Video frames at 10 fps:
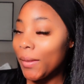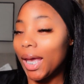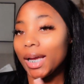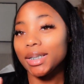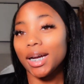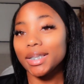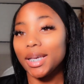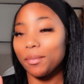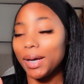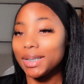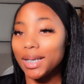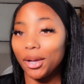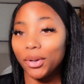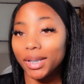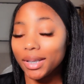As y'all can tell by the
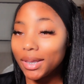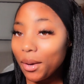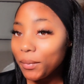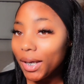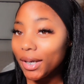title and the thumbnail,